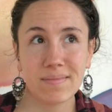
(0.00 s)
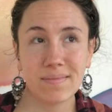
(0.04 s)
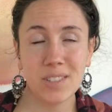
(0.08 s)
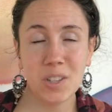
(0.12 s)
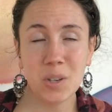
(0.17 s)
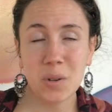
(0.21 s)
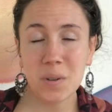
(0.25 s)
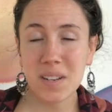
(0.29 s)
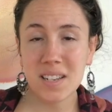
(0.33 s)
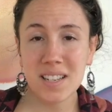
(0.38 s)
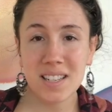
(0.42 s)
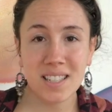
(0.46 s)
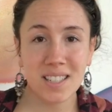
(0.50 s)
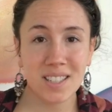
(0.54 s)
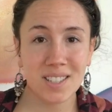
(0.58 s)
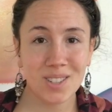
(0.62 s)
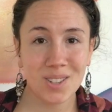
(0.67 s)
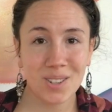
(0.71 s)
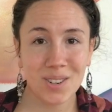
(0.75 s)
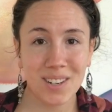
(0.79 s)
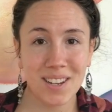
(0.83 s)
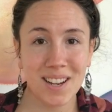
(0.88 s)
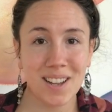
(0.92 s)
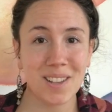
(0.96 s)
you can
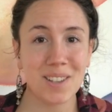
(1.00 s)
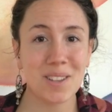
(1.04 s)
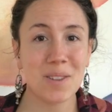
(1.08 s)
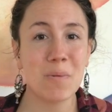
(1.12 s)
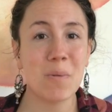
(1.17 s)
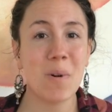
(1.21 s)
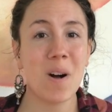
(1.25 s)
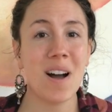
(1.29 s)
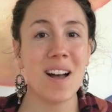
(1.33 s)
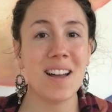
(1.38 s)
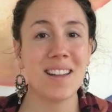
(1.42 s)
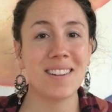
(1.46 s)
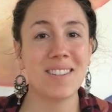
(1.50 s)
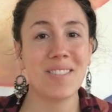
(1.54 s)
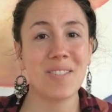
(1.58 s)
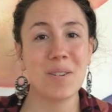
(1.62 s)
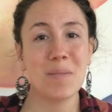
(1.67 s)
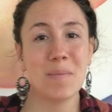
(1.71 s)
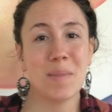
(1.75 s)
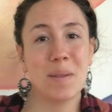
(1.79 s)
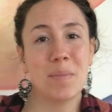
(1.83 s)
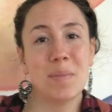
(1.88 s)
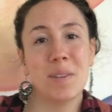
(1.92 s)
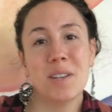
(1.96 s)
disagree all you want,
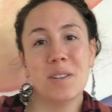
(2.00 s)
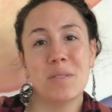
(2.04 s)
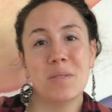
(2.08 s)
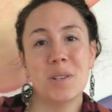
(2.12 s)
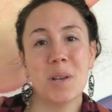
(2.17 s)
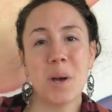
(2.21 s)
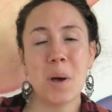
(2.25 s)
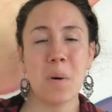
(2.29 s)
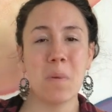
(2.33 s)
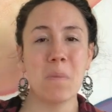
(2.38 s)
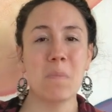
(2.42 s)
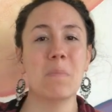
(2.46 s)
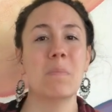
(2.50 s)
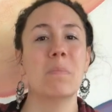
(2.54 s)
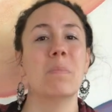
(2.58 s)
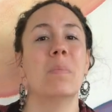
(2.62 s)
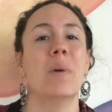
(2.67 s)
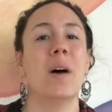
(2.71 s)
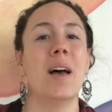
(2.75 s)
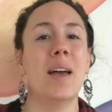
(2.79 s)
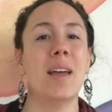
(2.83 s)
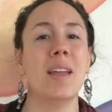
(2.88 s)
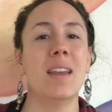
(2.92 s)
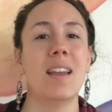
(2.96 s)
or maybe you don't,
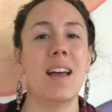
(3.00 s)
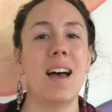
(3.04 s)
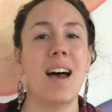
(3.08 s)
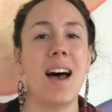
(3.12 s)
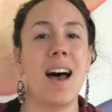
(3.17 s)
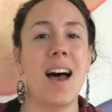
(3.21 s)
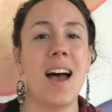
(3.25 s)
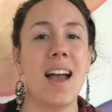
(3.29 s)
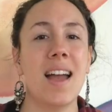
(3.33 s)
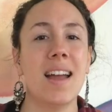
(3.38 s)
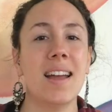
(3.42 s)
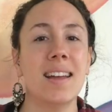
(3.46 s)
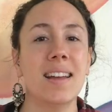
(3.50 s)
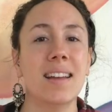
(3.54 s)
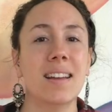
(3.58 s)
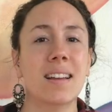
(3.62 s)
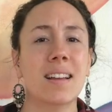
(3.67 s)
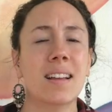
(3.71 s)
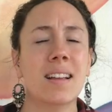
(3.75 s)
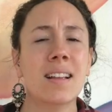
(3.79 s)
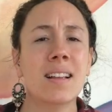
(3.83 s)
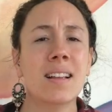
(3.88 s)
but I